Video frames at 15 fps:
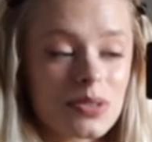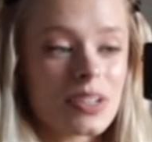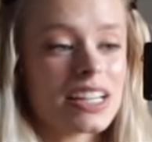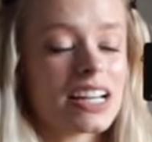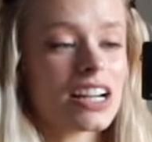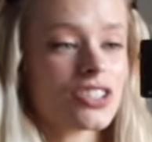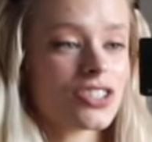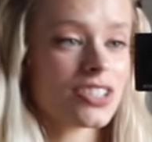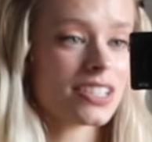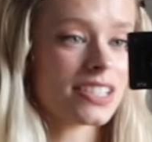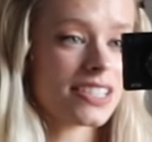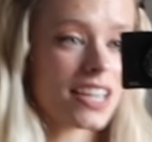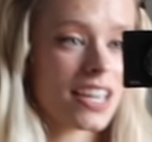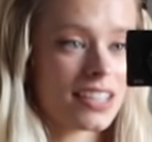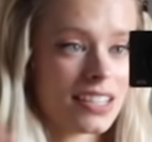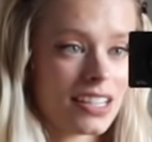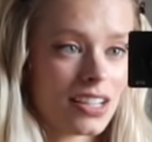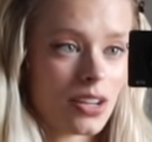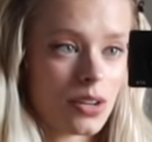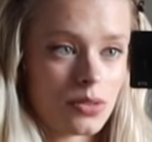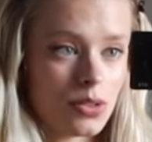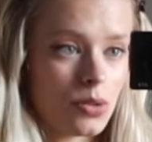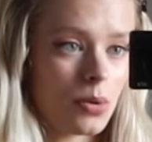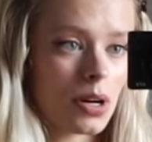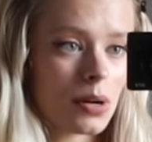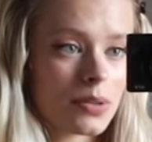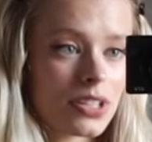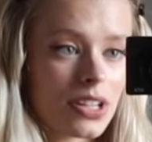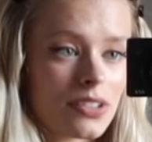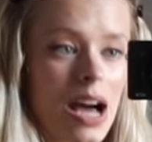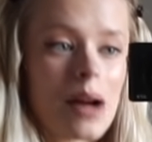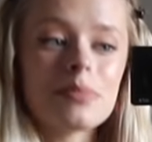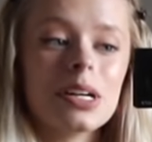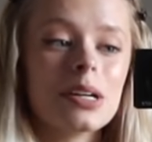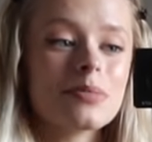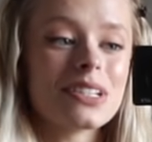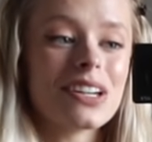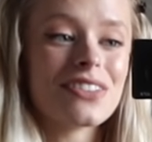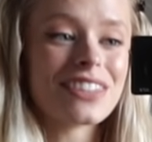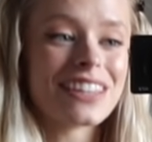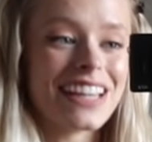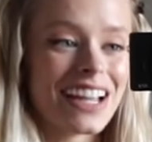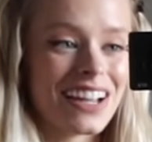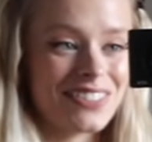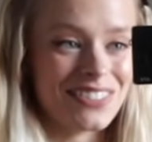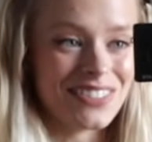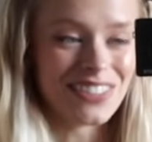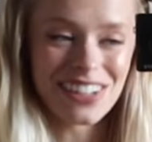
so we can actually sit and like go do work with our laptops and everything. I'm